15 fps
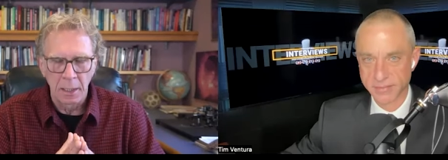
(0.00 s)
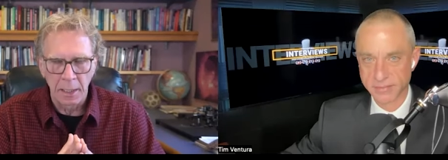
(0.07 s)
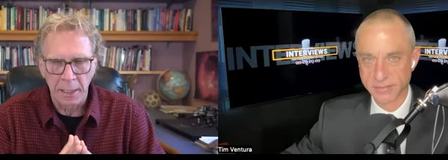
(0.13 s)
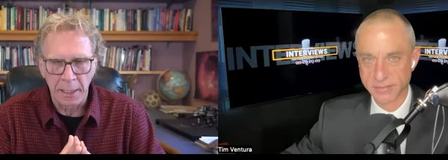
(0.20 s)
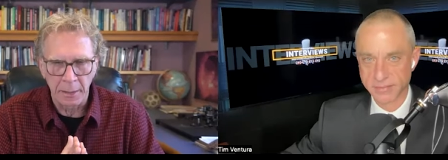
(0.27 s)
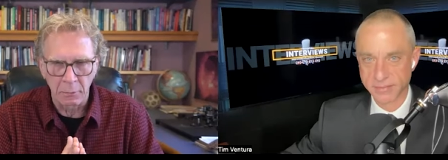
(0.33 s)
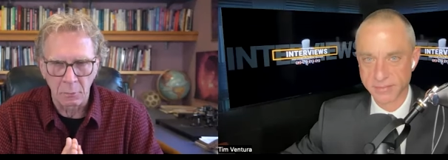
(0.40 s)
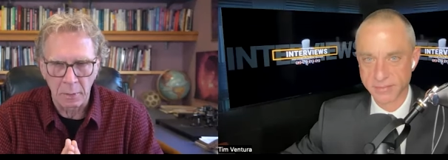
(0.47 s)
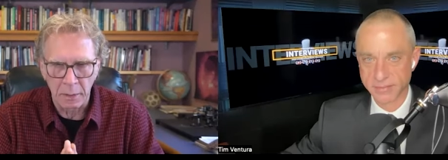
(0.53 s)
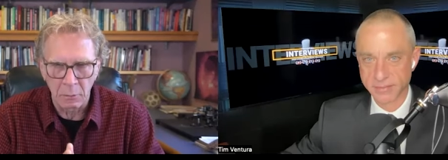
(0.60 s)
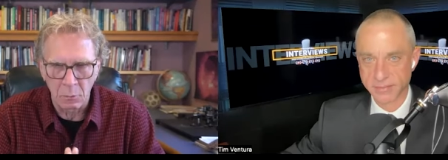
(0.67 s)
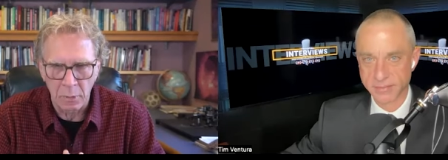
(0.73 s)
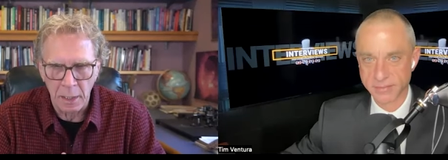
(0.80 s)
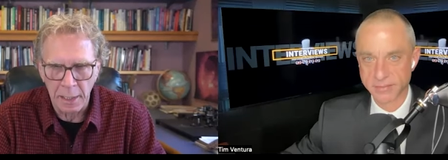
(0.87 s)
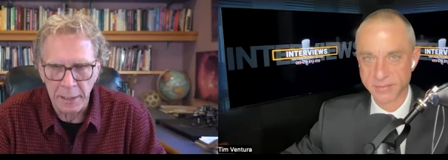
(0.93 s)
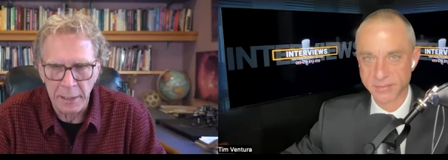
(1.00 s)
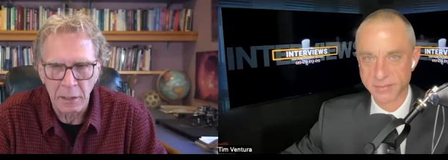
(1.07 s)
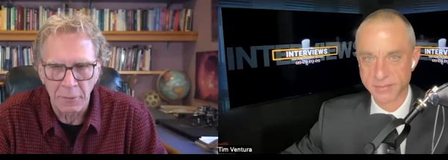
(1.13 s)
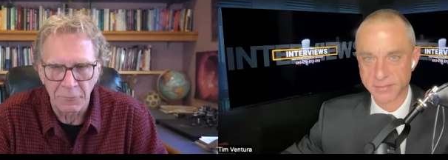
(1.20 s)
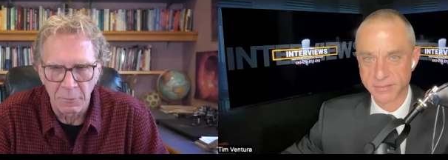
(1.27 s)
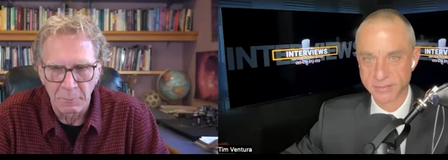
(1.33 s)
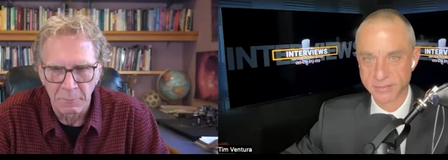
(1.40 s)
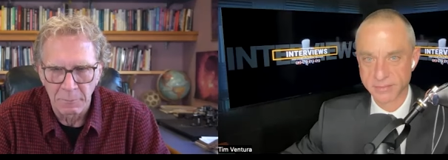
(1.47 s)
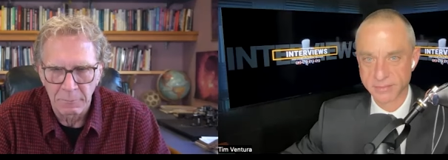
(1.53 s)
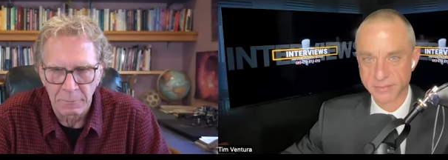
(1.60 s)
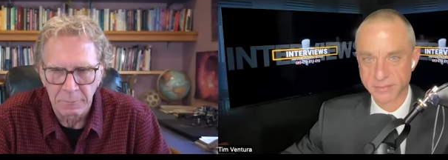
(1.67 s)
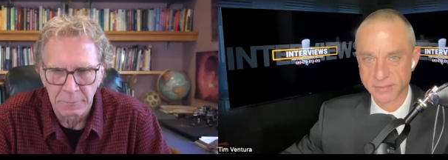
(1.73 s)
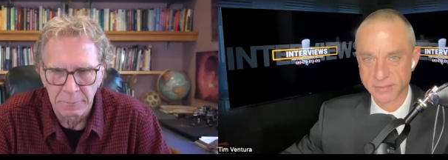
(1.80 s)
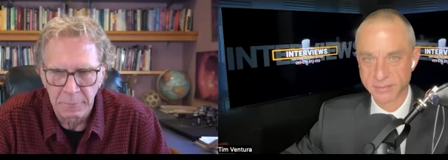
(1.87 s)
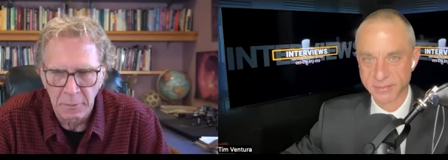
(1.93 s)
Speaker 1: and what what i hear from
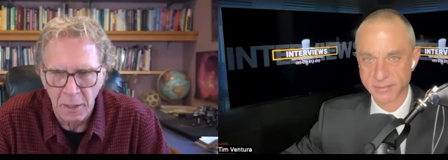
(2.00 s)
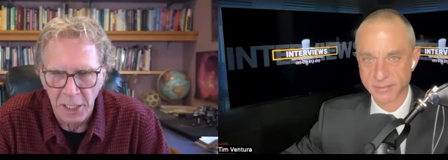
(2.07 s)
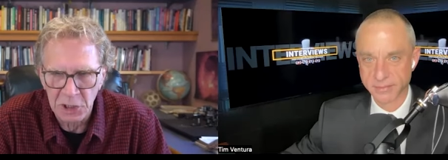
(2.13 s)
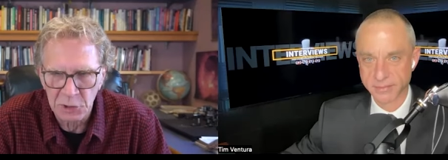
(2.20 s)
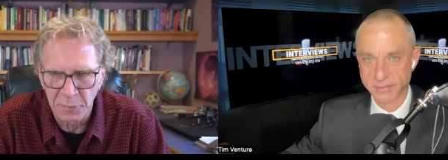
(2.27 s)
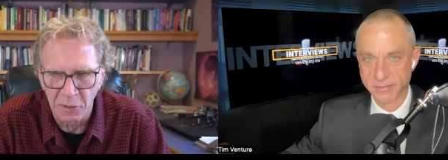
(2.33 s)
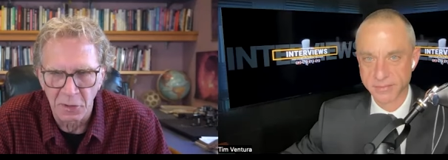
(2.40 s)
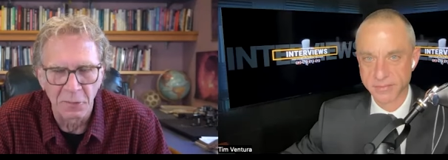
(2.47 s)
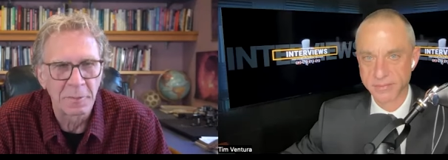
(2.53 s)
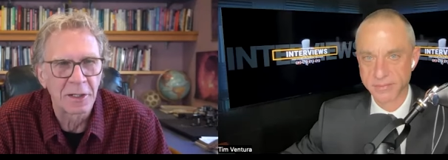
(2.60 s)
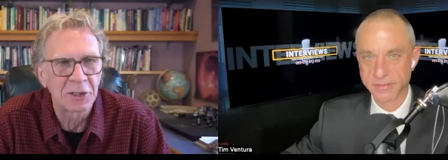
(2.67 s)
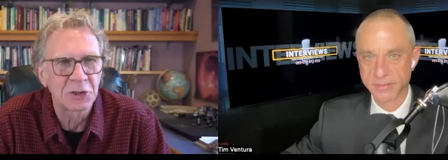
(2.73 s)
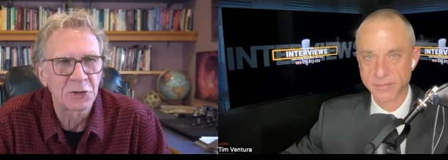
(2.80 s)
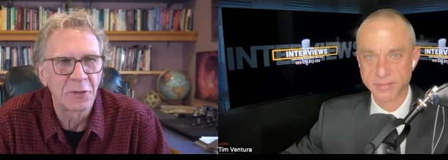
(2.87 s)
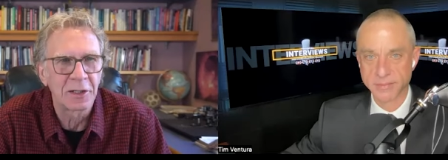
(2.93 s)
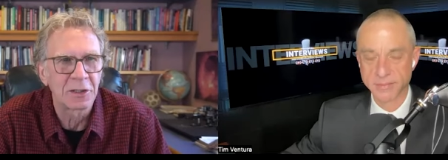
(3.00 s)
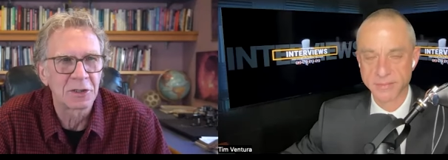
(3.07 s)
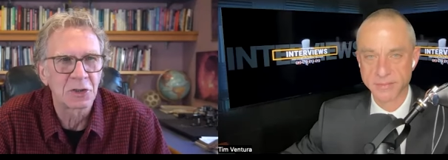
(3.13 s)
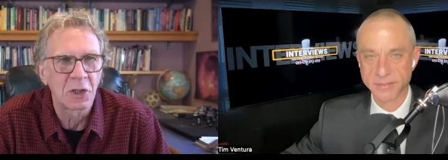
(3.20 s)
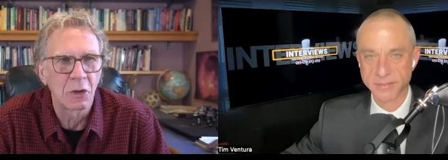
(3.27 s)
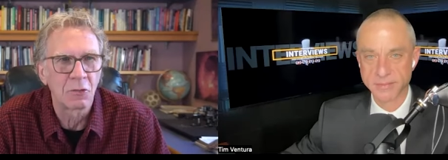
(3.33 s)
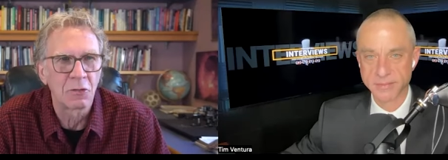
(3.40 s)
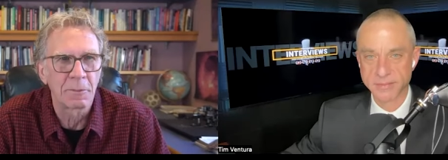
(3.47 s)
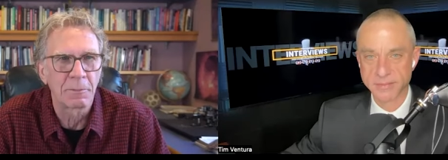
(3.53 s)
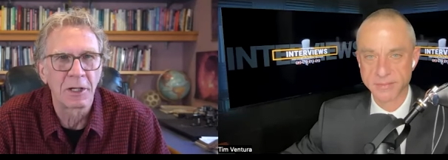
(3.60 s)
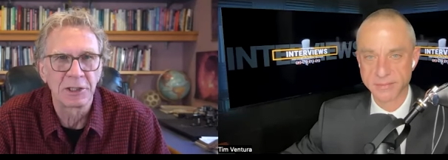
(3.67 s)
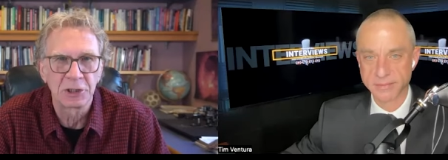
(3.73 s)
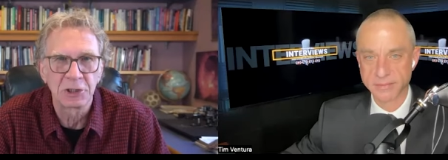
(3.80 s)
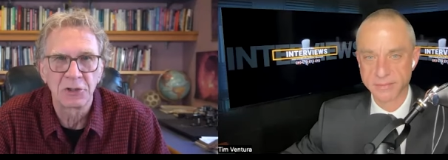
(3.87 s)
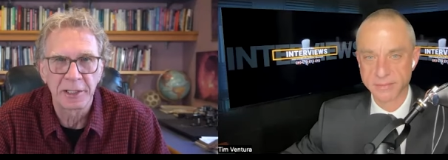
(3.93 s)
hospital administrators all over the
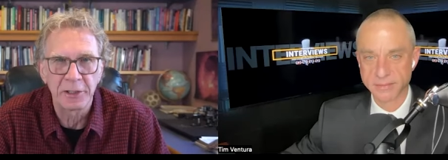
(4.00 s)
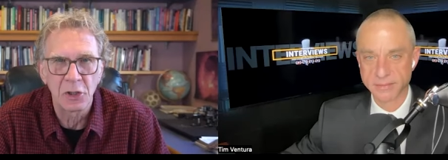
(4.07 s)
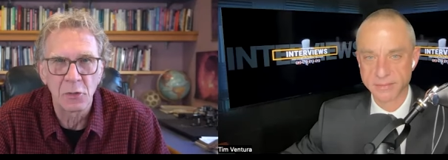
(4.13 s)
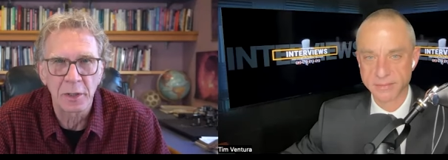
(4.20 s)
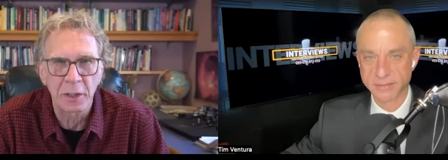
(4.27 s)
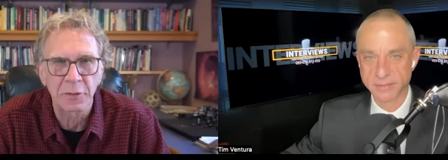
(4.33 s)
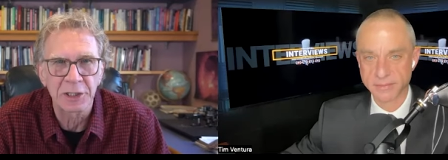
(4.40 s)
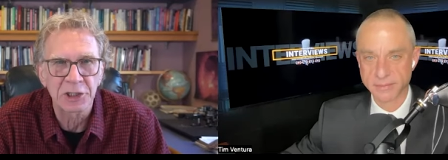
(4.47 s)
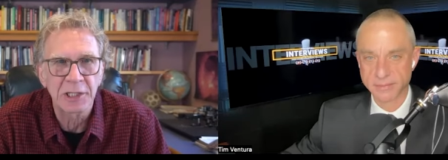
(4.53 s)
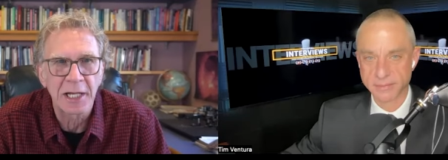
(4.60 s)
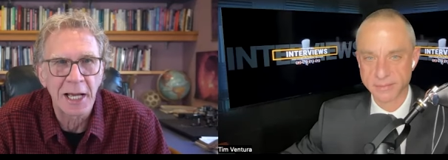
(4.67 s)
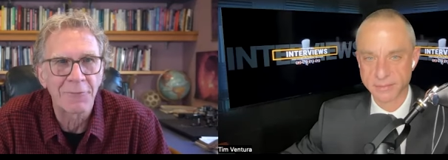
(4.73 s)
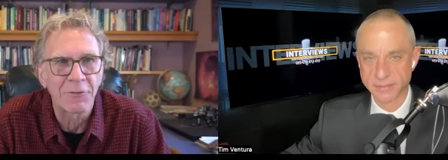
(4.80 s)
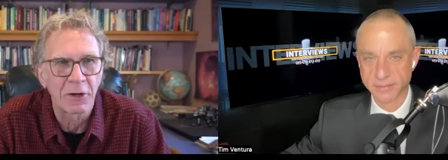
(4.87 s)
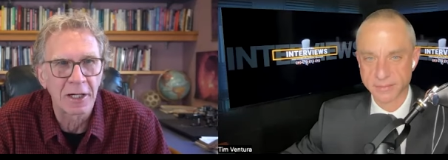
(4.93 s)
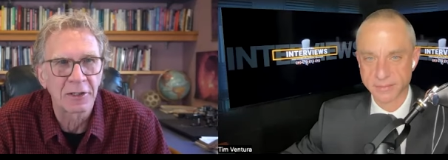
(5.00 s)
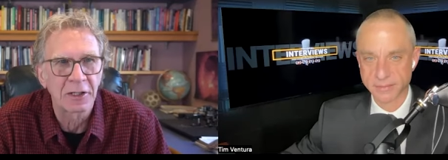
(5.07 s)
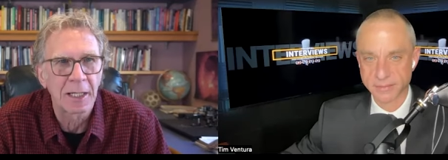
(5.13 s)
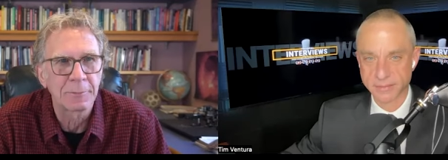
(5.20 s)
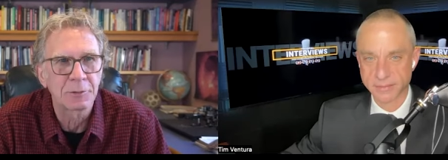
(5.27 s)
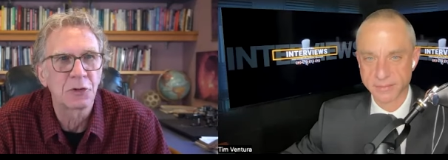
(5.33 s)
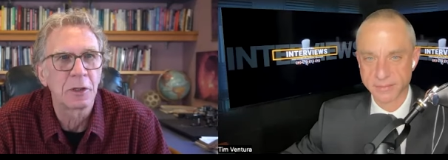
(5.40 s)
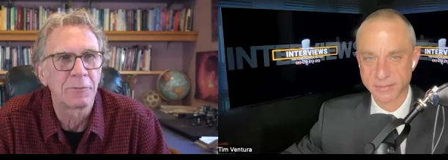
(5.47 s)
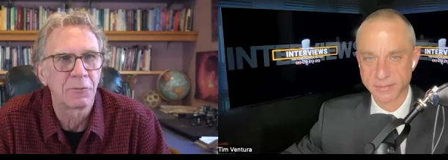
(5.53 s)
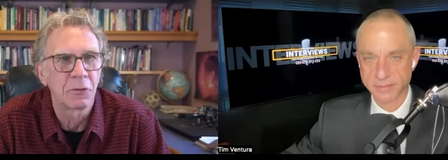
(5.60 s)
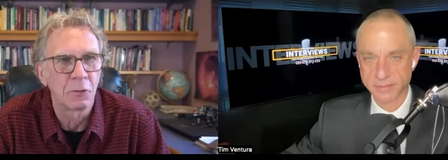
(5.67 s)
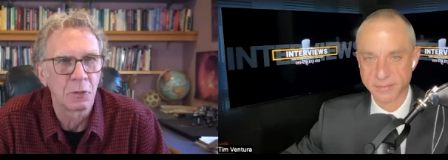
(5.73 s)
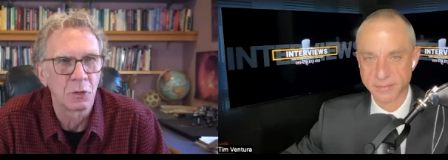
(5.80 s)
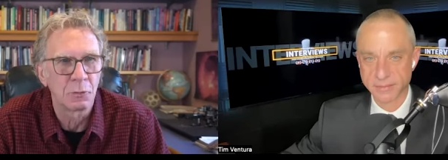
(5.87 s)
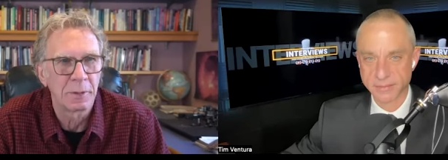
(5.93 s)
place is they do increase staff a lot of times during full moon